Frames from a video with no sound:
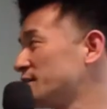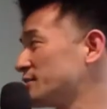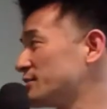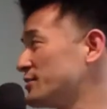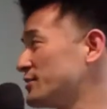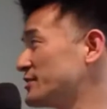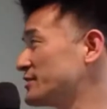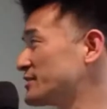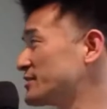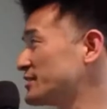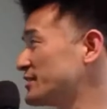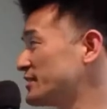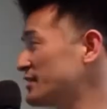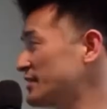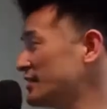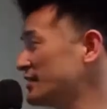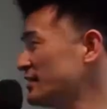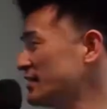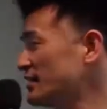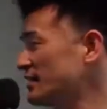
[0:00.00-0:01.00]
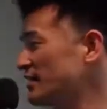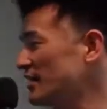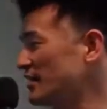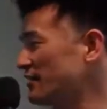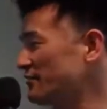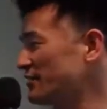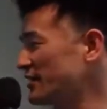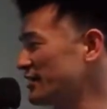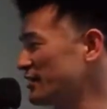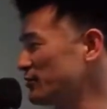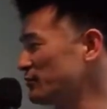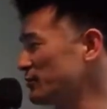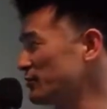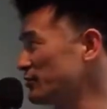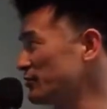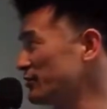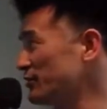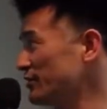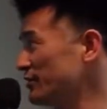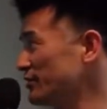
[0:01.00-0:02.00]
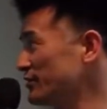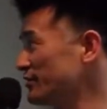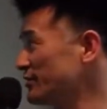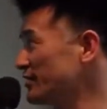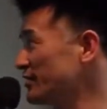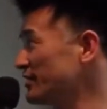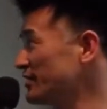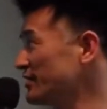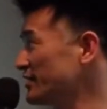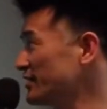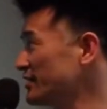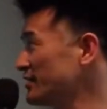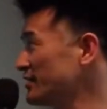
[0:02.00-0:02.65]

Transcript: So it's available on